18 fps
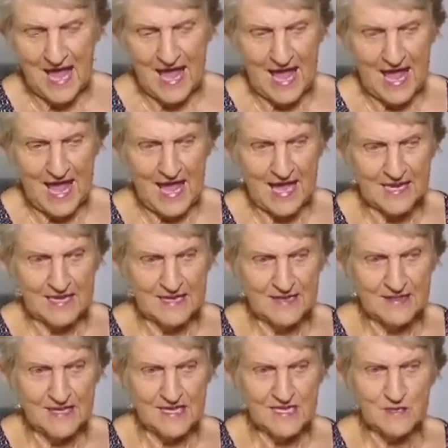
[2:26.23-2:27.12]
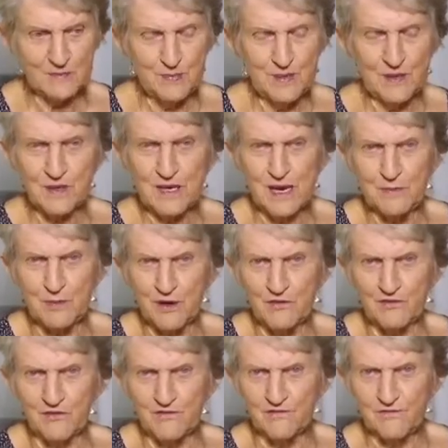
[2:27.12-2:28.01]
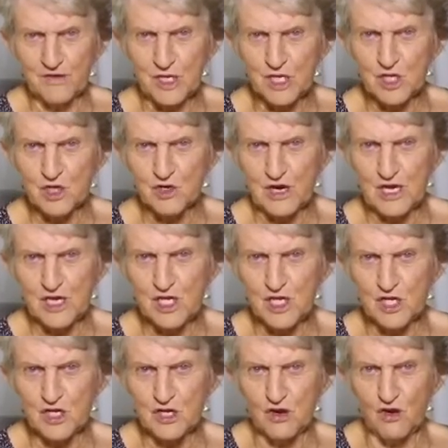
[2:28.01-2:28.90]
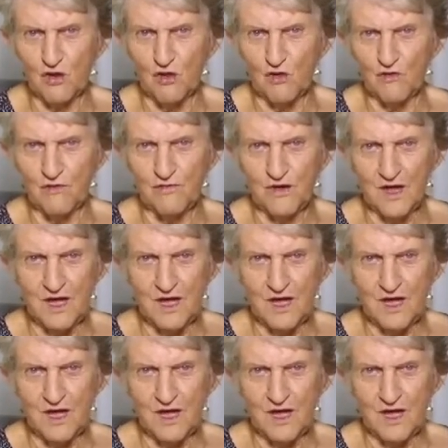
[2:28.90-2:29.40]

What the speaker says: And there's a build-up of the frustration of